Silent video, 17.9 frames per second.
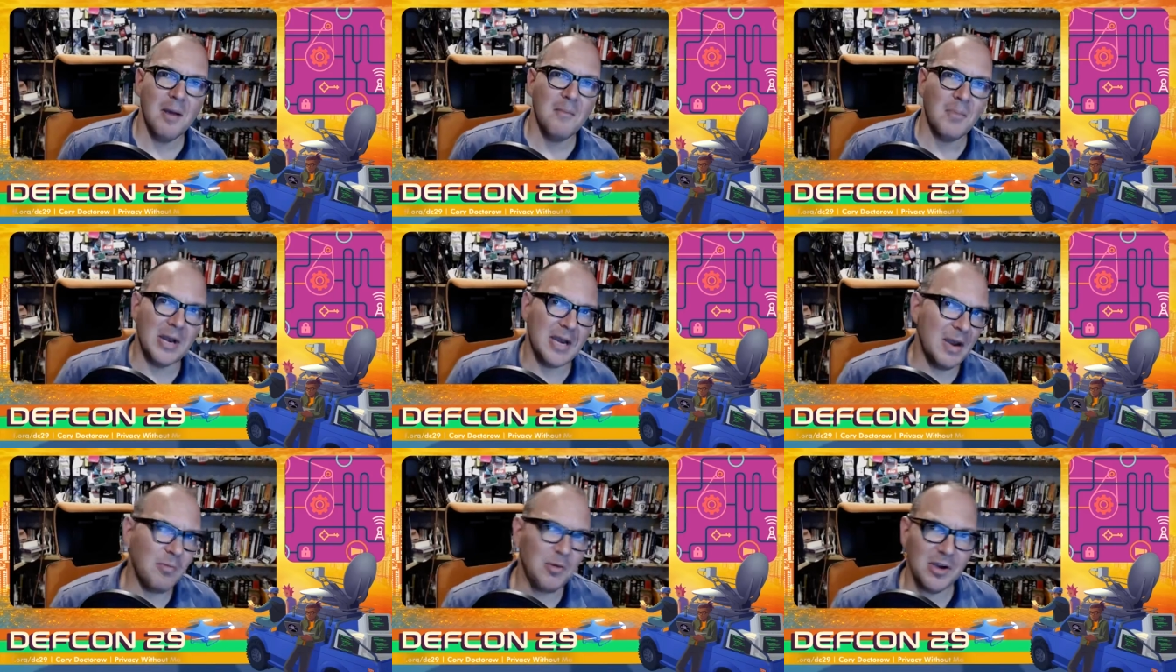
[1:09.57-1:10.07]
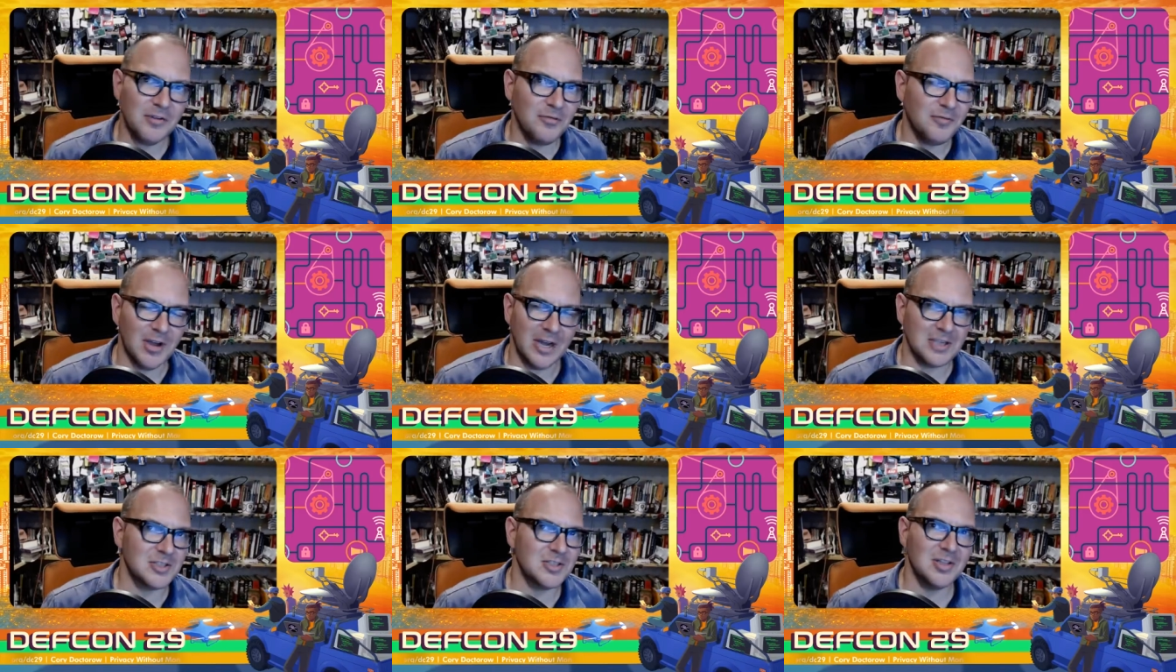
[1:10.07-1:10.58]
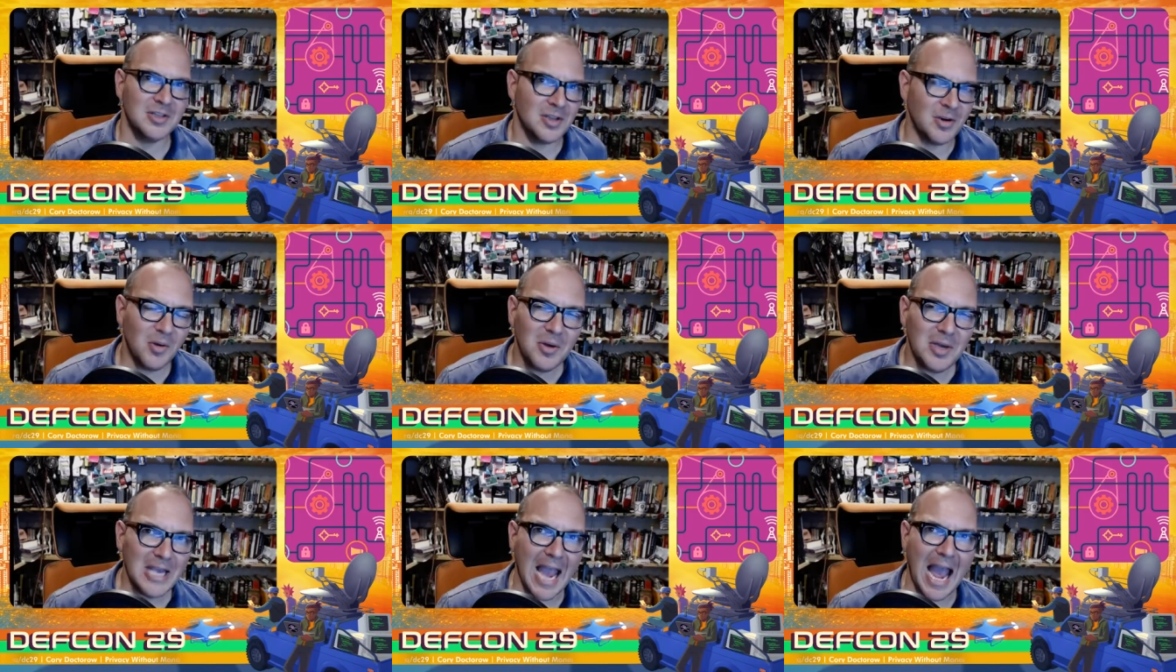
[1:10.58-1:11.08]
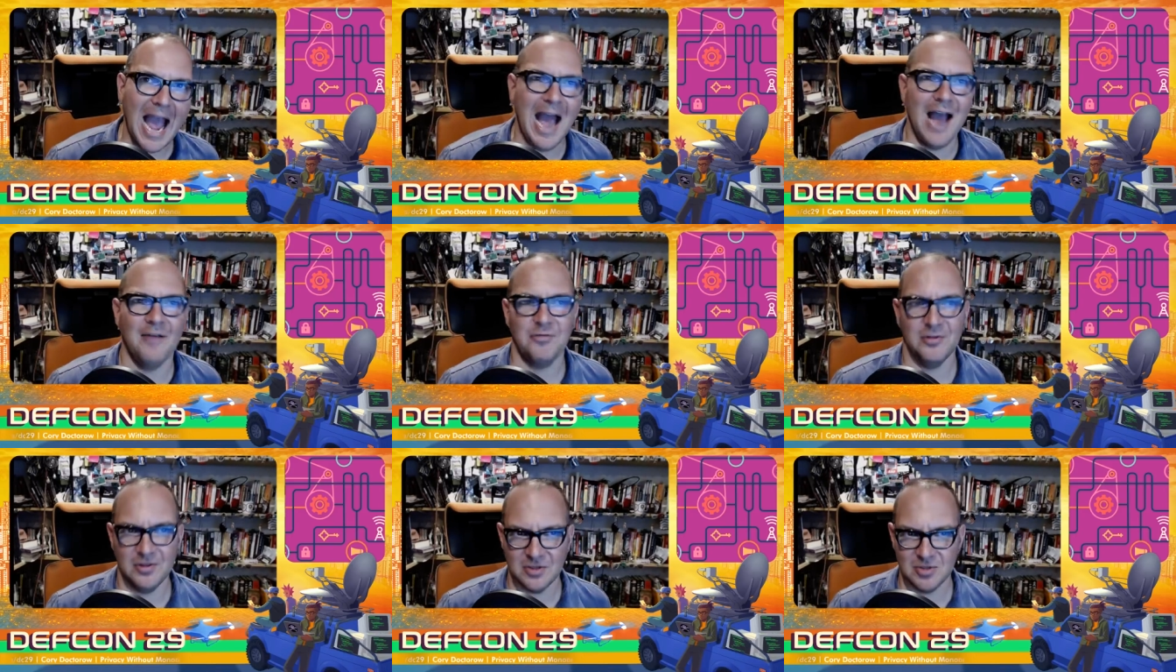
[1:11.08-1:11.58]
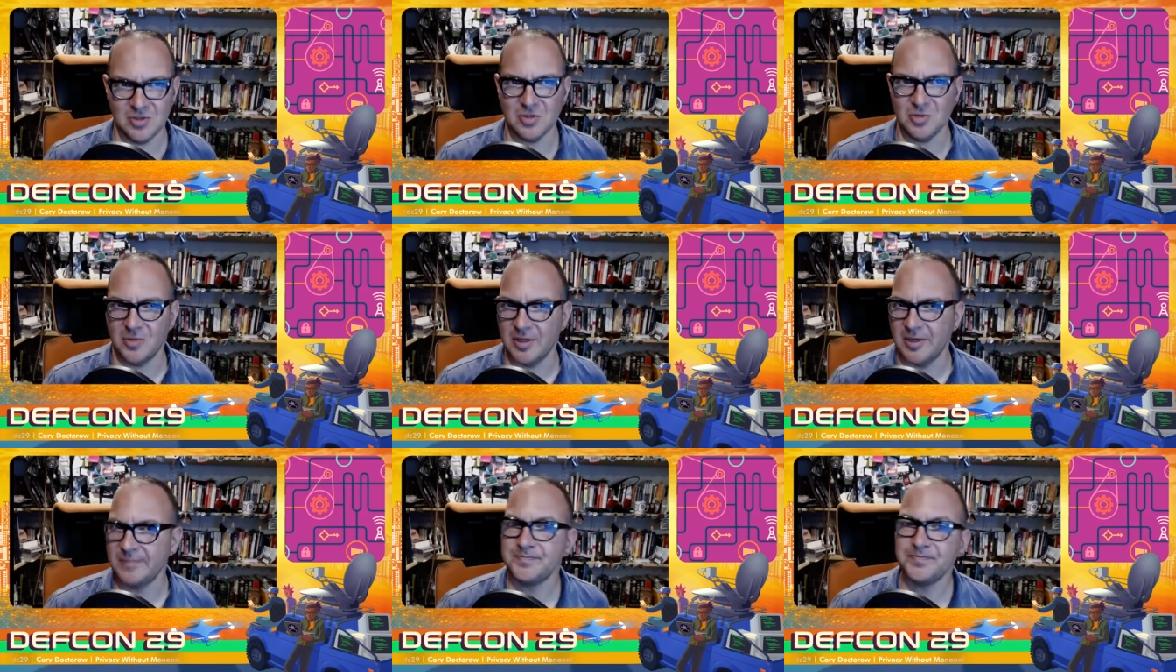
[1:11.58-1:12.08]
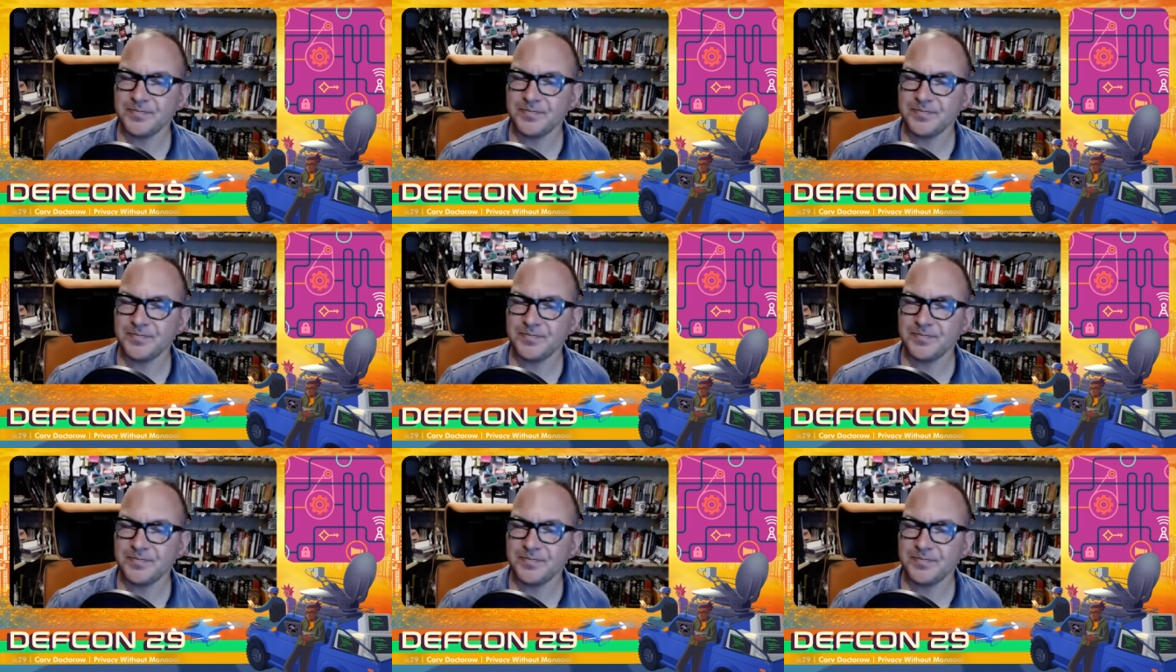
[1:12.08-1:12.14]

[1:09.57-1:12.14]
But network effects, they're only half of the story.